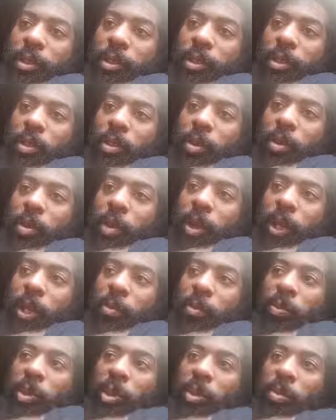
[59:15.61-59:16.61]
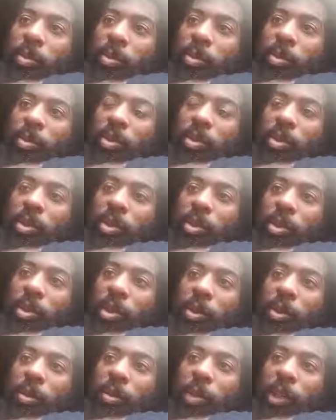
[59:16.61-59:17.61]
why people still
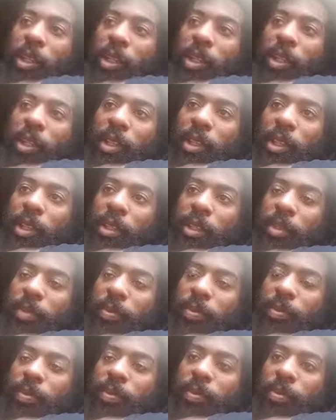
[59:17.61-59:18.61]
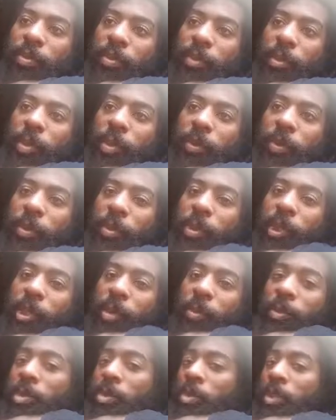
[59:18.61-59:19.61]
don't make it. You feel me? Like
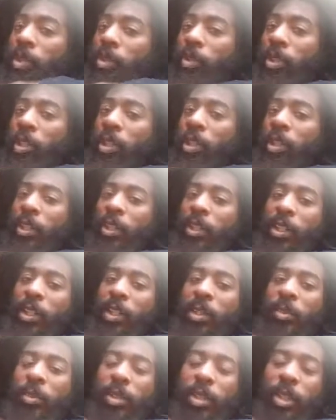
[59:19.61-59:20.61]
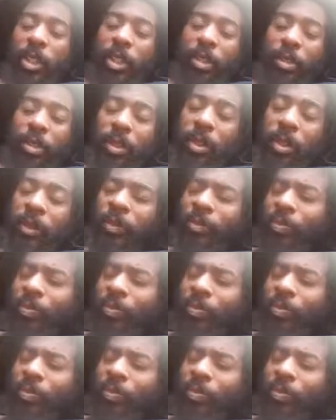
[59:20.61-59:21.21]
musical chairs type shit or something.